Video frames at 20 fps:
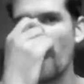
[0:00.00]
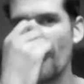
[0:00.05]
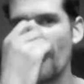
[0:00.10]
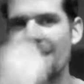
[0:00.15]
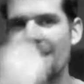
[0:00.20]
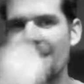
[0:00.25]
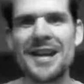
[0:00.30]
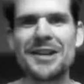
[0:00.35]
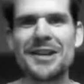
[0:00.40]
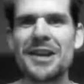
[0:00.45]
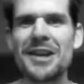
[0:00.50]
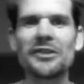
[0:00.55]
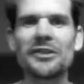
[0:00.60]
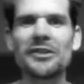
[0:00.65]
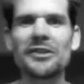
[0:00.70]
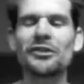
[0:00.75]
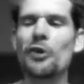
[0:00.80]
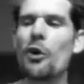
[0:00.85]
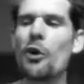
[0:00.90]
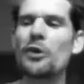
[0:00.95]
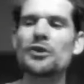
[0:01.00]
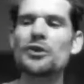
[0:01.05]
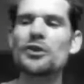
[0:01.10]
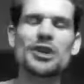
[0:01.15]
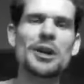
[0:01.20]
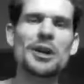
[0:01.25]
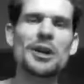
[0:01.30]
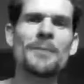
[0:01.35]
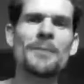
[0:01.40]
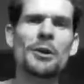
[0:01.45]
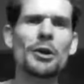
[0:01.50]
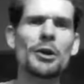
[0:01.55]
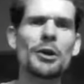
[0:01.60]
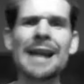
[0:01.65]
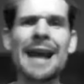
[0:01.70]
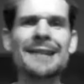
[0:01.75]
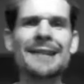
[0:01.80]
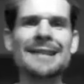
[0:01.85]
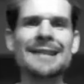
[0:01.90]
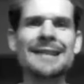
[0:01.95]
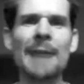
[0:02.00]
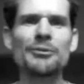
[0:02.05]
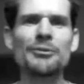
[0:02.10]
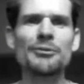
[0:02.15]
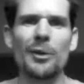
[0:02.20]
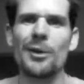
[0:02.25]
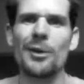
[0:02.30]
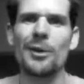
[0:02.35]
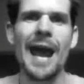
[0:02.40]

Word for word: eight, ten years is talking shit. Look at Lance Armstrong.